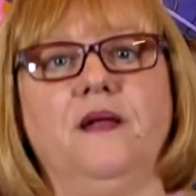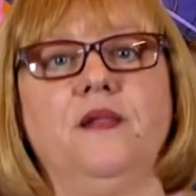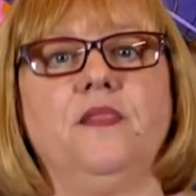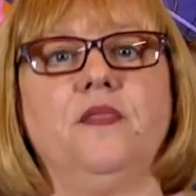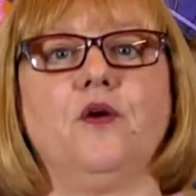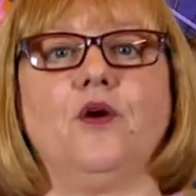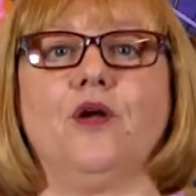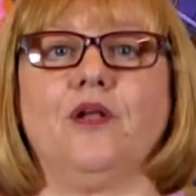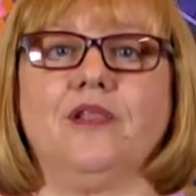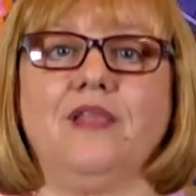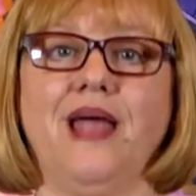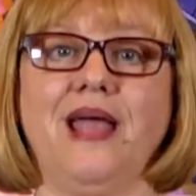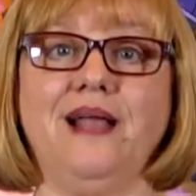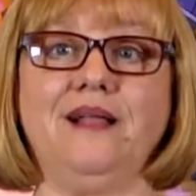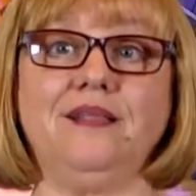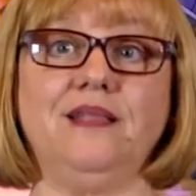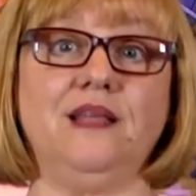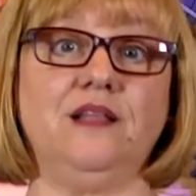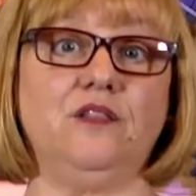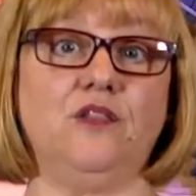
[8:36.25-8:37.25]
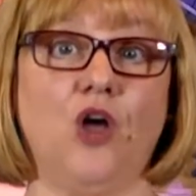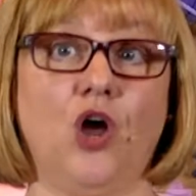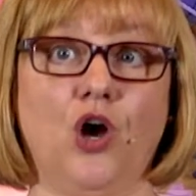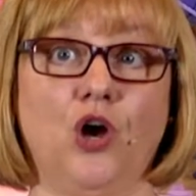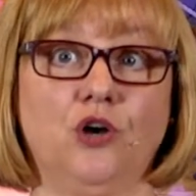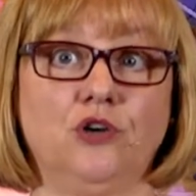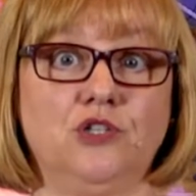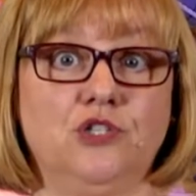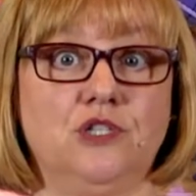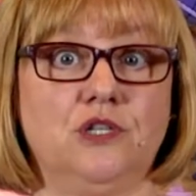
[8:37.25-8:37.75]
There are likely
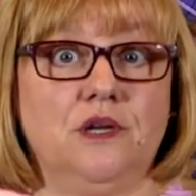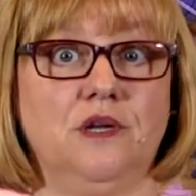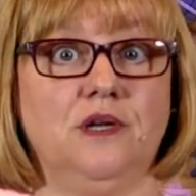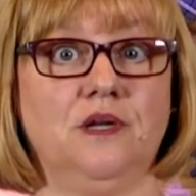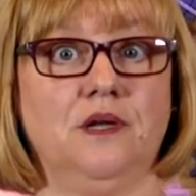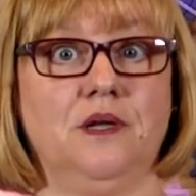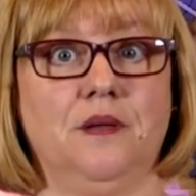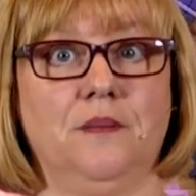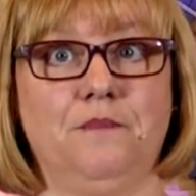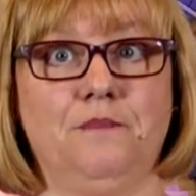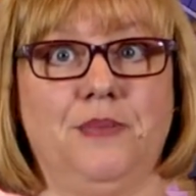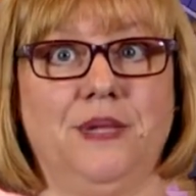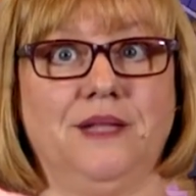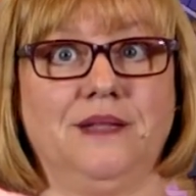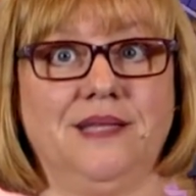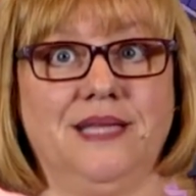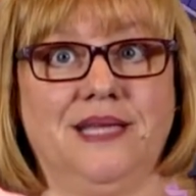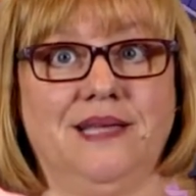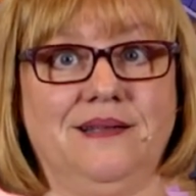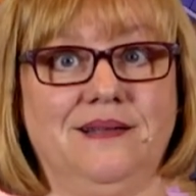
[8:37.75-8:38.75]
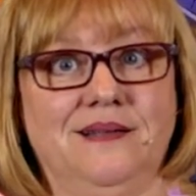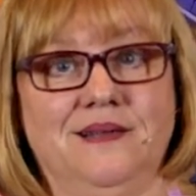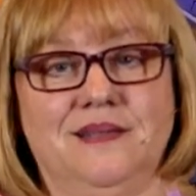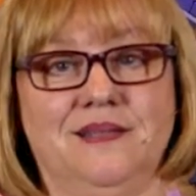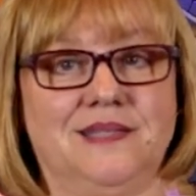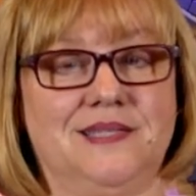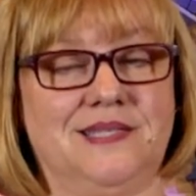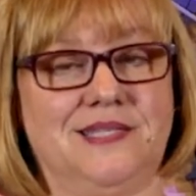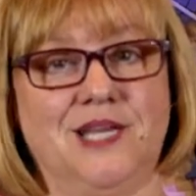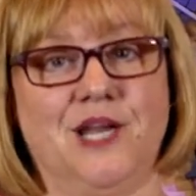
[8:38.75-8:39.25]
large building
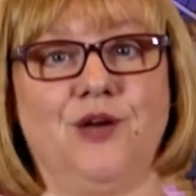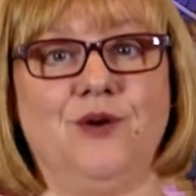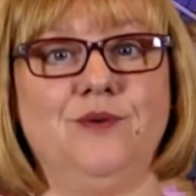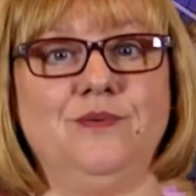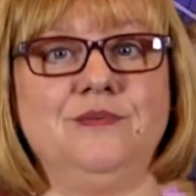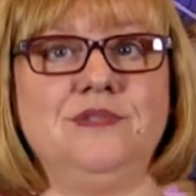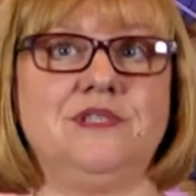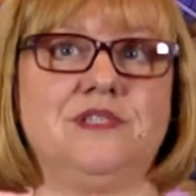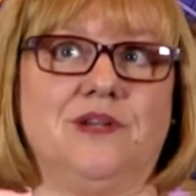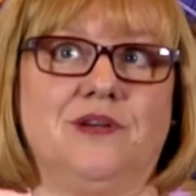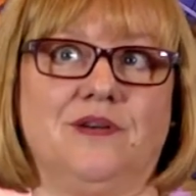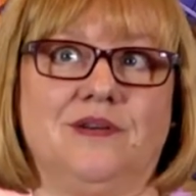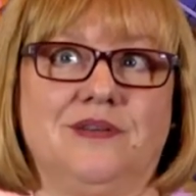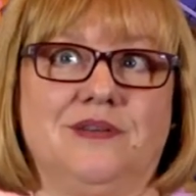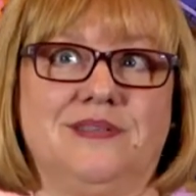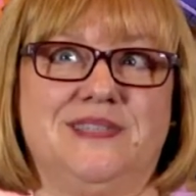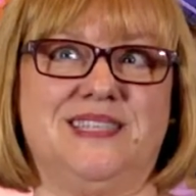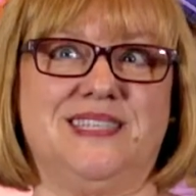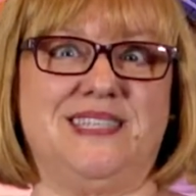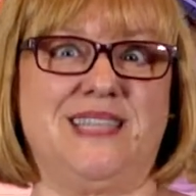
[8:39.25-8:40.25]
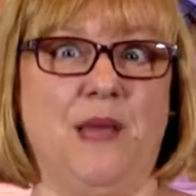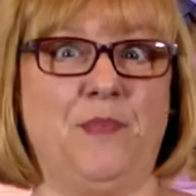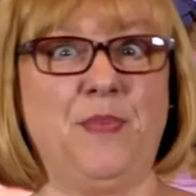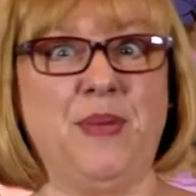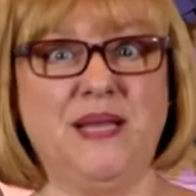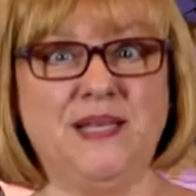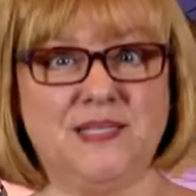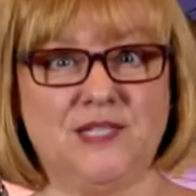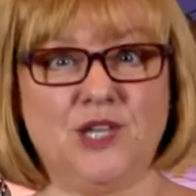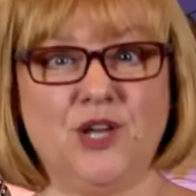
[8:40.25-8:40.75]
stones or
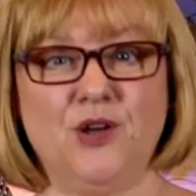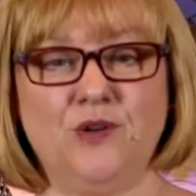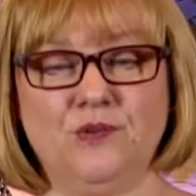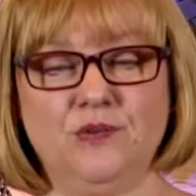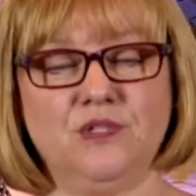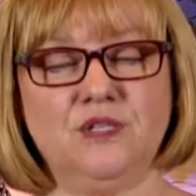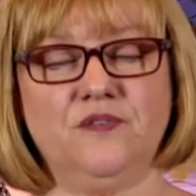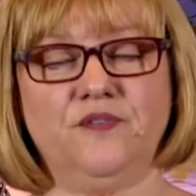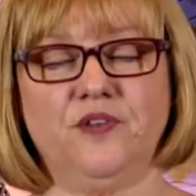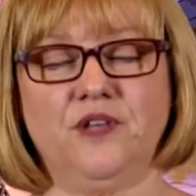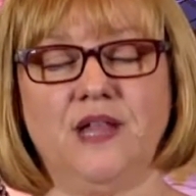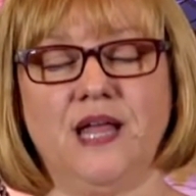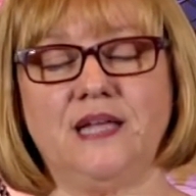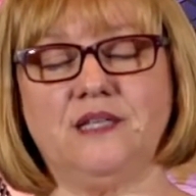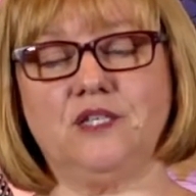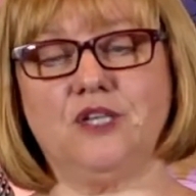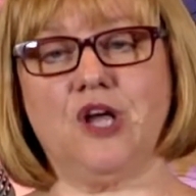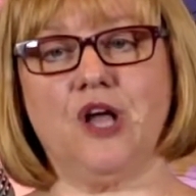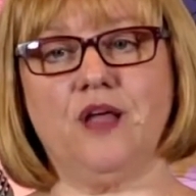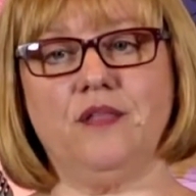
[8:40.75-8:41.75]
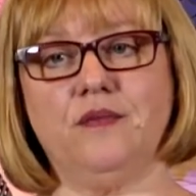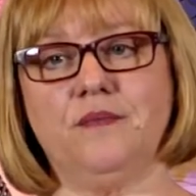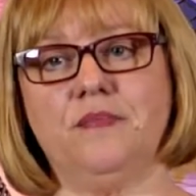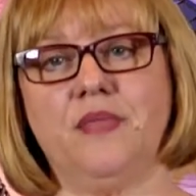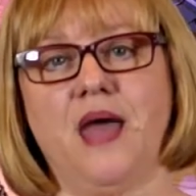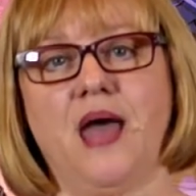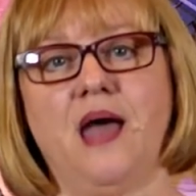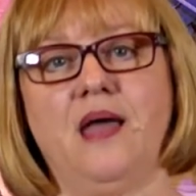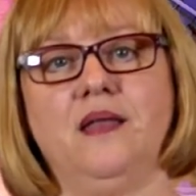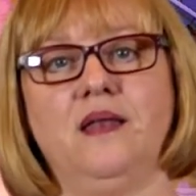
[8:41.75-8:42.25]
stepping stones, if you'd like to call them
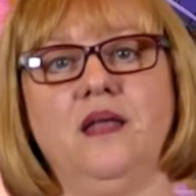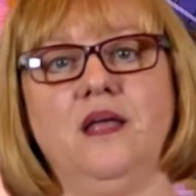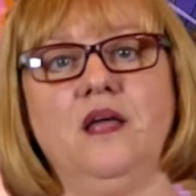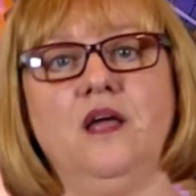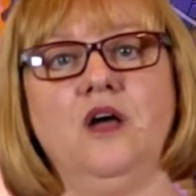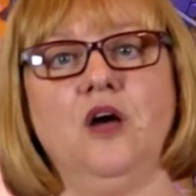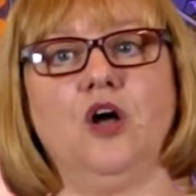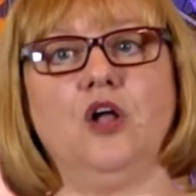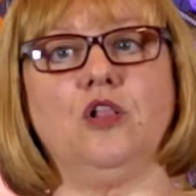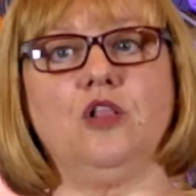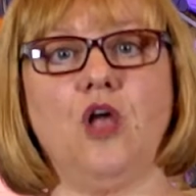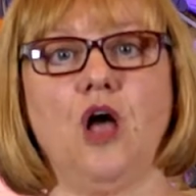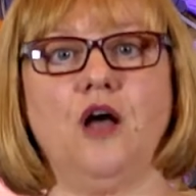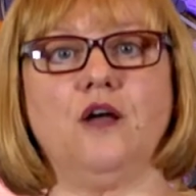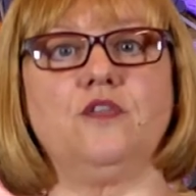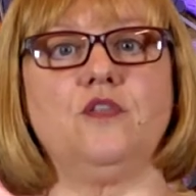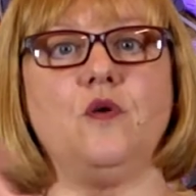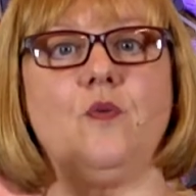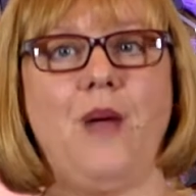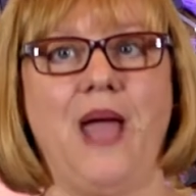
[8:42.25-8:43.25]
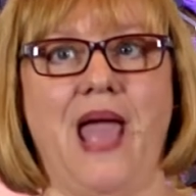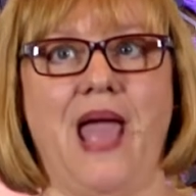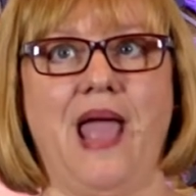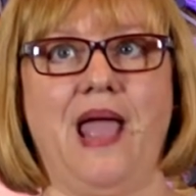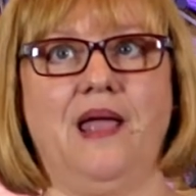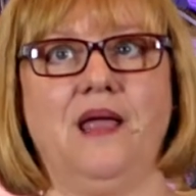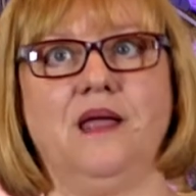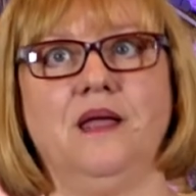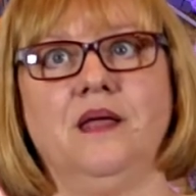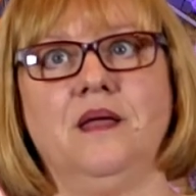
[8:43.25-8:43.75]
that, along the
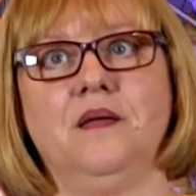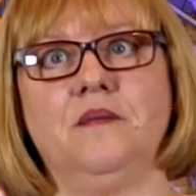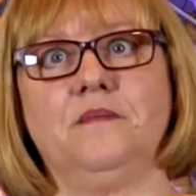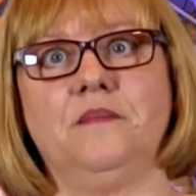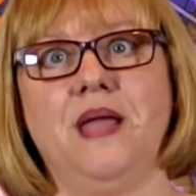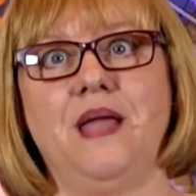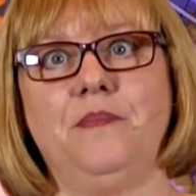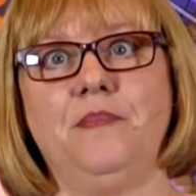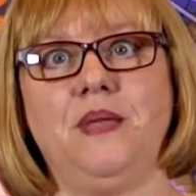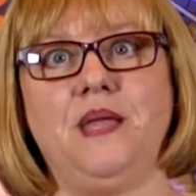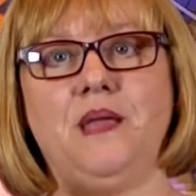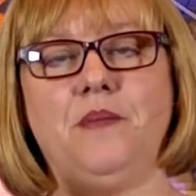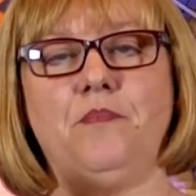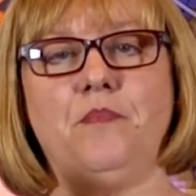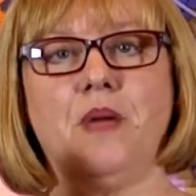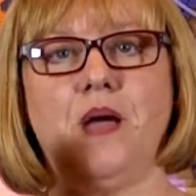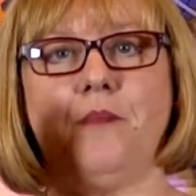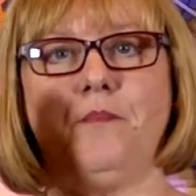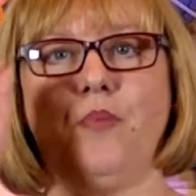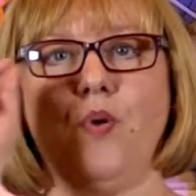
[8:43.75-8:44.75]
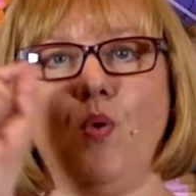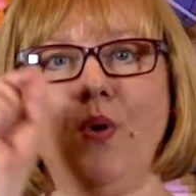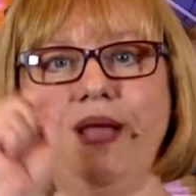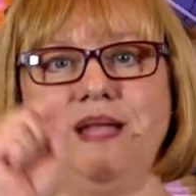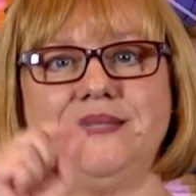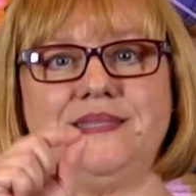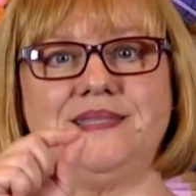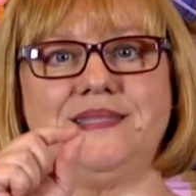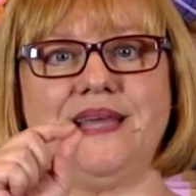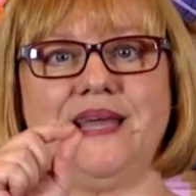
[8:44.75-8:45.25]
way. Maybe
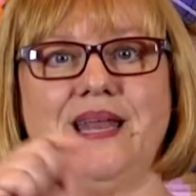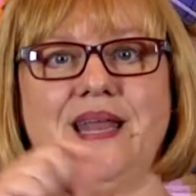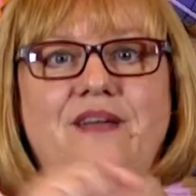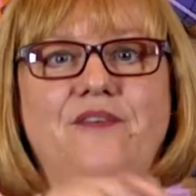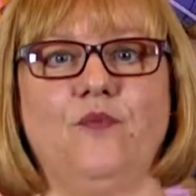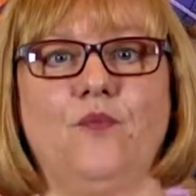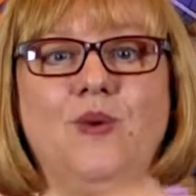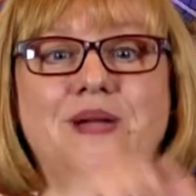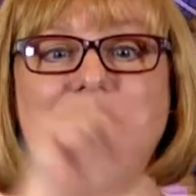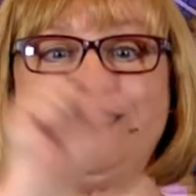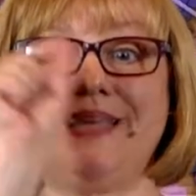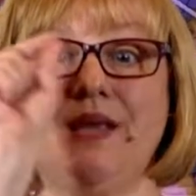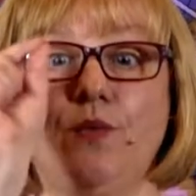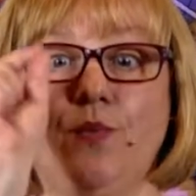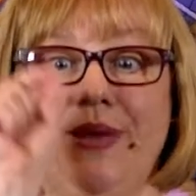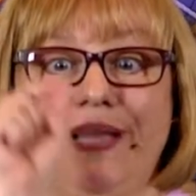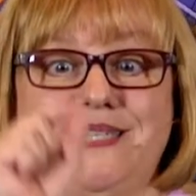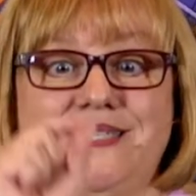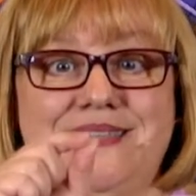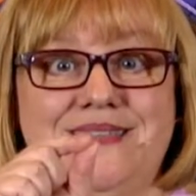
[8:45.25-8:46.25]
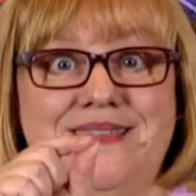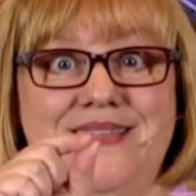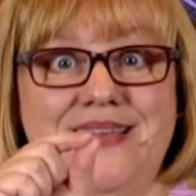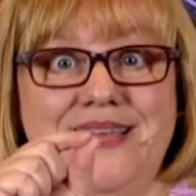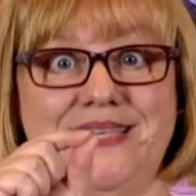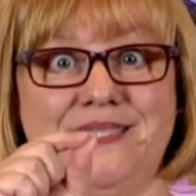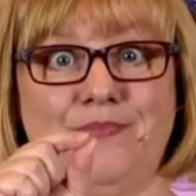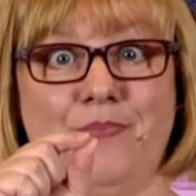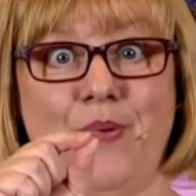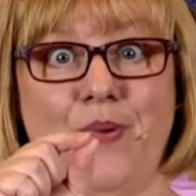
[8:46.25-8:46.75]
points that if once I reach
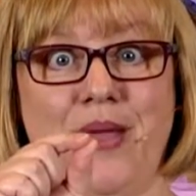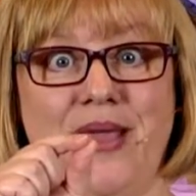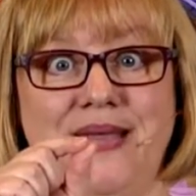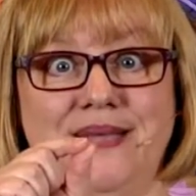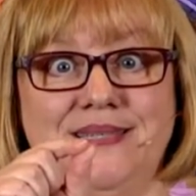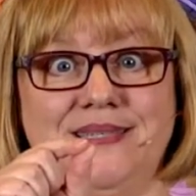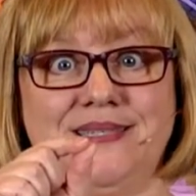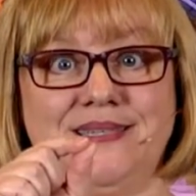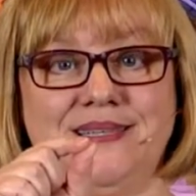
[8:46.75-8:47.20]
this point,